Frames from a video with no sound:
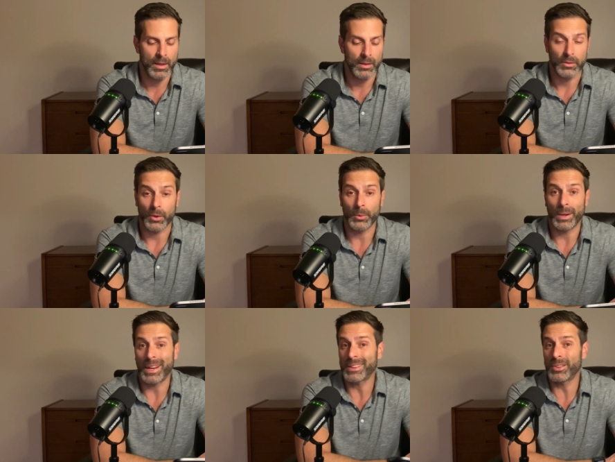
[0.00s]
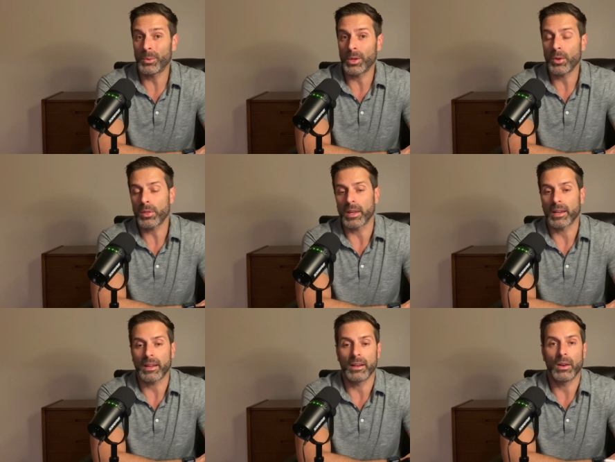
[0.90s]
So I'd like to know what you
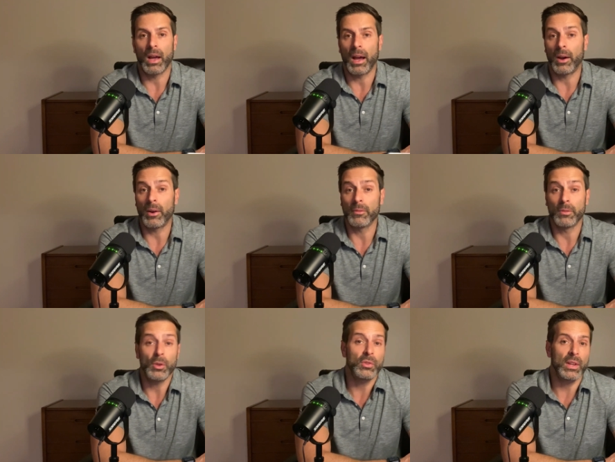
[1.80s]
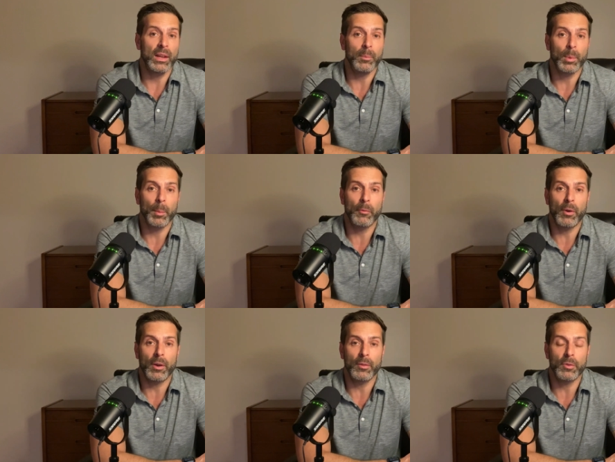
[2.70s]
think and how have you seen
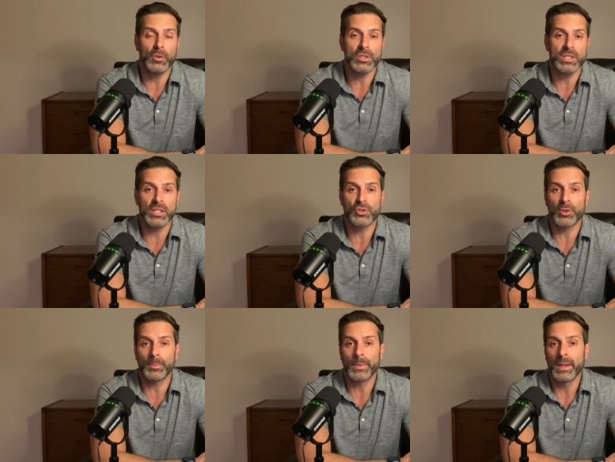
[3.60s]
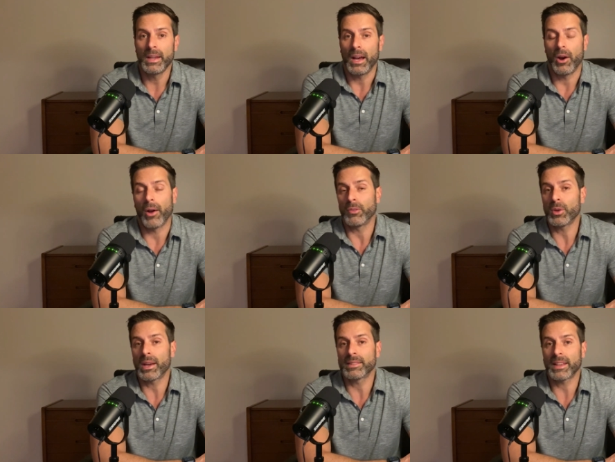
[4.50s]
propofol infusion syndrome? How have you
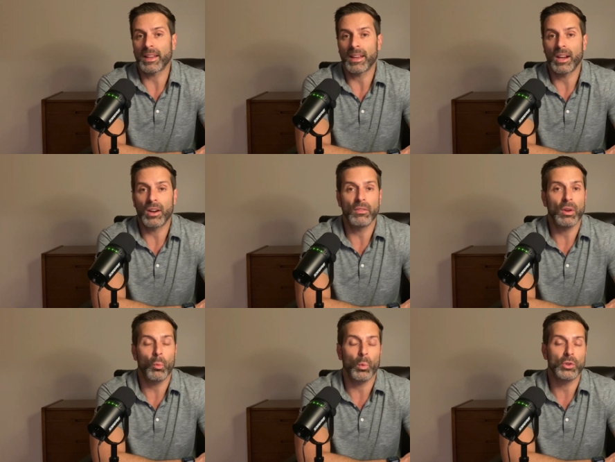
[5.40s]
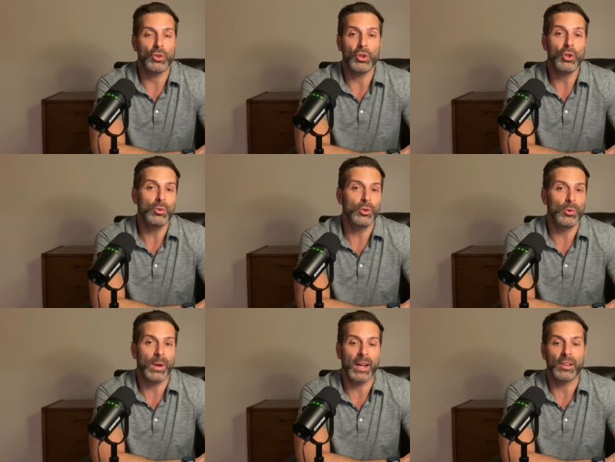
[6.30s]
guys taken care of it? What do you
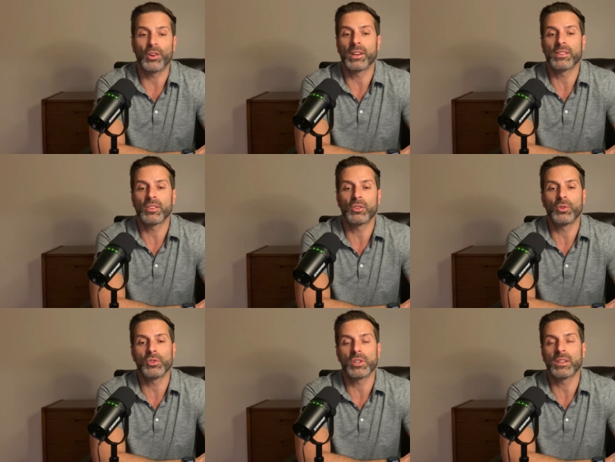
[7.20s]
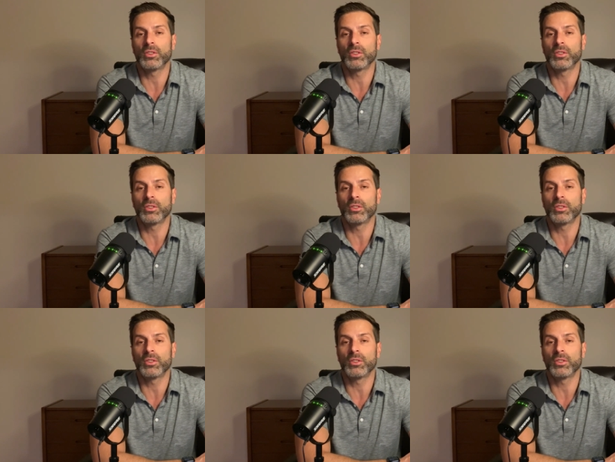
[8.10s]
do at your institution